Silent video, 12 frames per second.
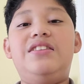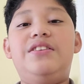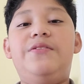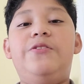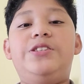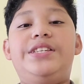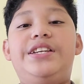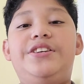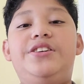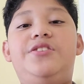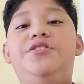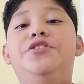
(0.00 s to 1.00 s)
the voice that
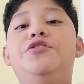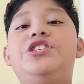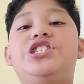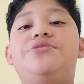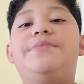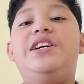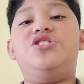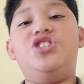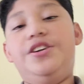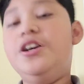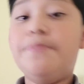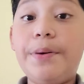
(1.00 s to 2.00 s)
you know in Luigi's
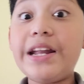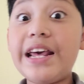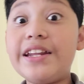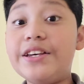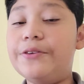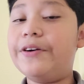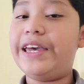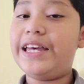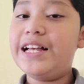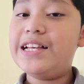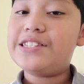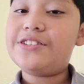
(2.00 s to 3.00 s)
Mansion. But anyway,
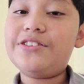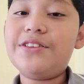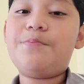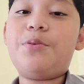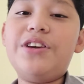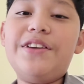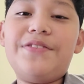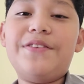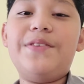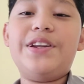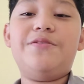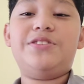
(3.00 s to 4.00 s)
so the point of the
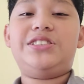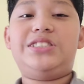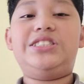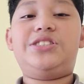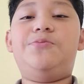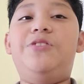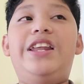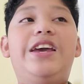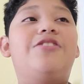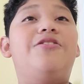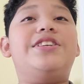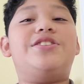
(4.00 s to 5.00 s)
video was just Woody
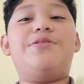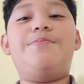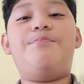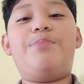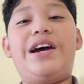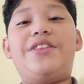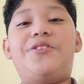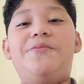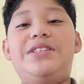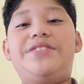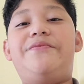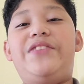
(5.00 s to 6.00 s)
going to the bathroom
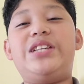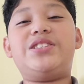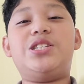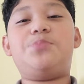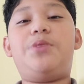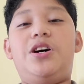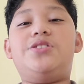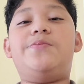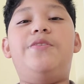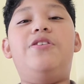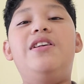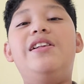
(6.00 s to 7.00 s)
as fast as
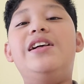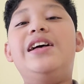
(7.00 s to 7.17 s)
possible.